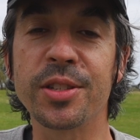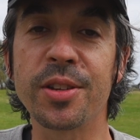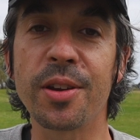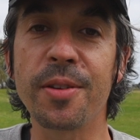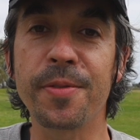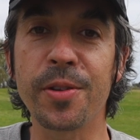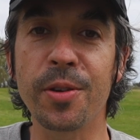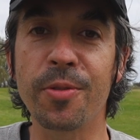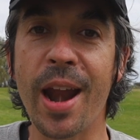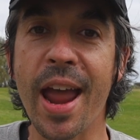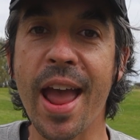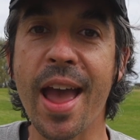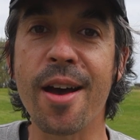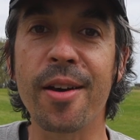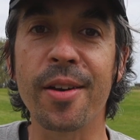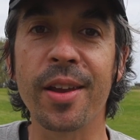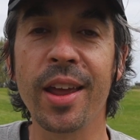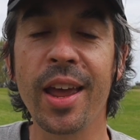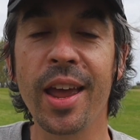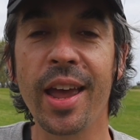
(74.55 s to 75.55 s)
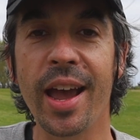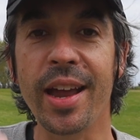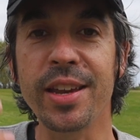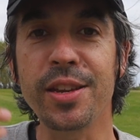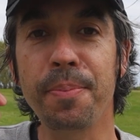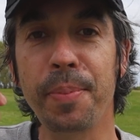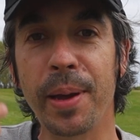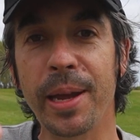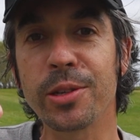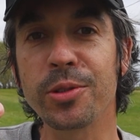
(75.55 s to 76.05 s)
So if you're out and
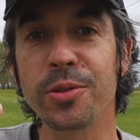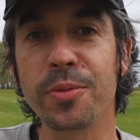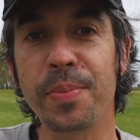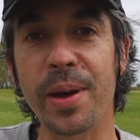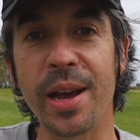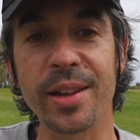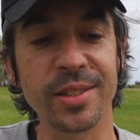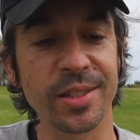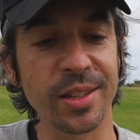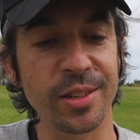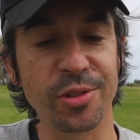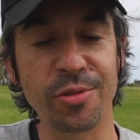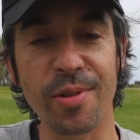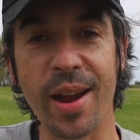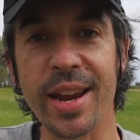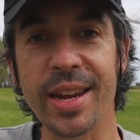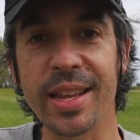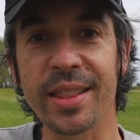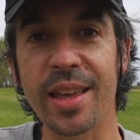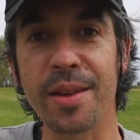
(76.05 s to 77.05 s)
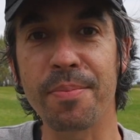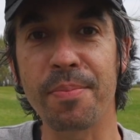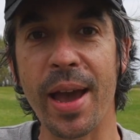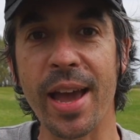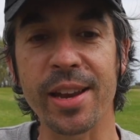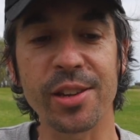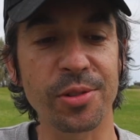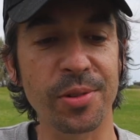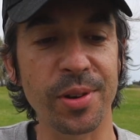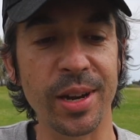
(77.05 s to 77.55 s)
your Pixel Buds are draining their
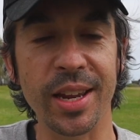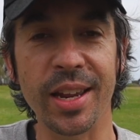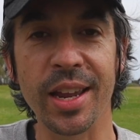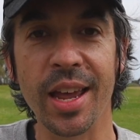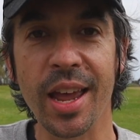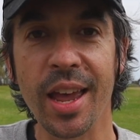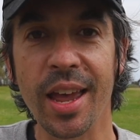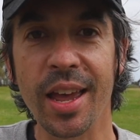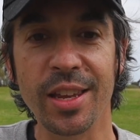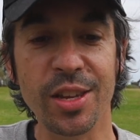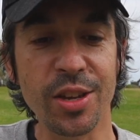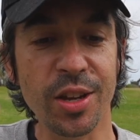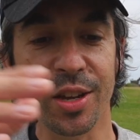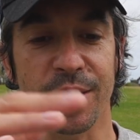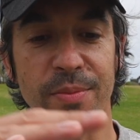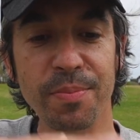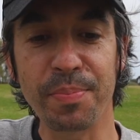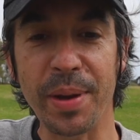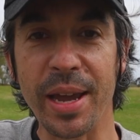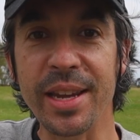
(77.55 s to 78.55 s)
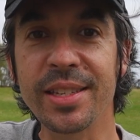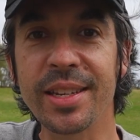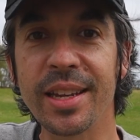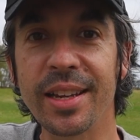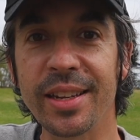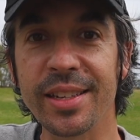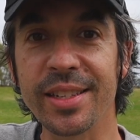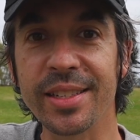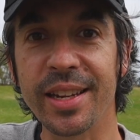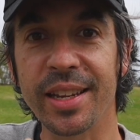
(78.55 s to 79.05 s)
battery, you can
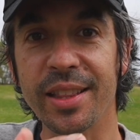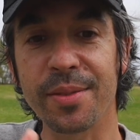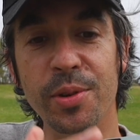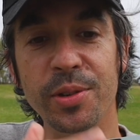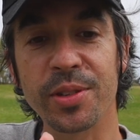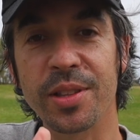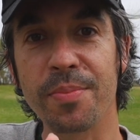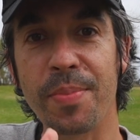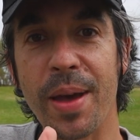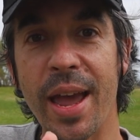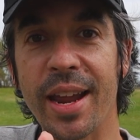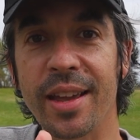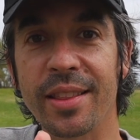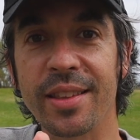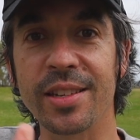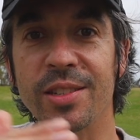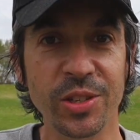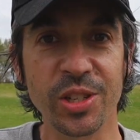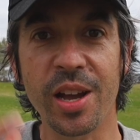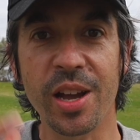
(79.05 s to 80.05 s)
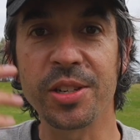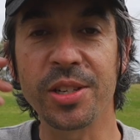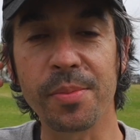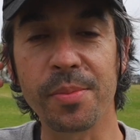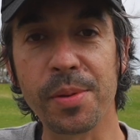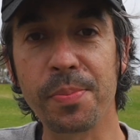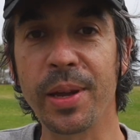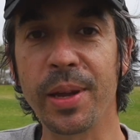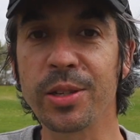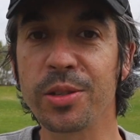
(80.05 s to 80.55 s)
basically stick them onto the back of this, charge up
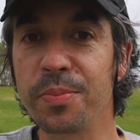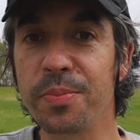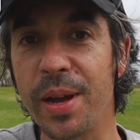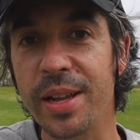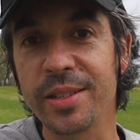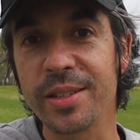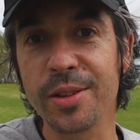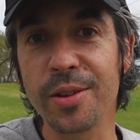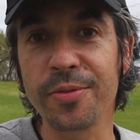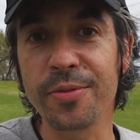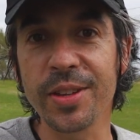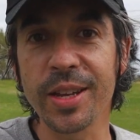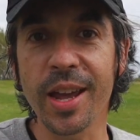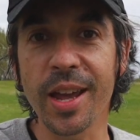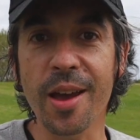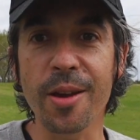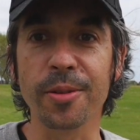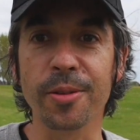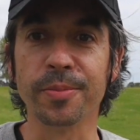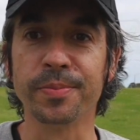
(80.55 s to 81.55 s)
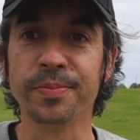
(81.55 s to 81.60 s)
your Pixel Buds and off you go.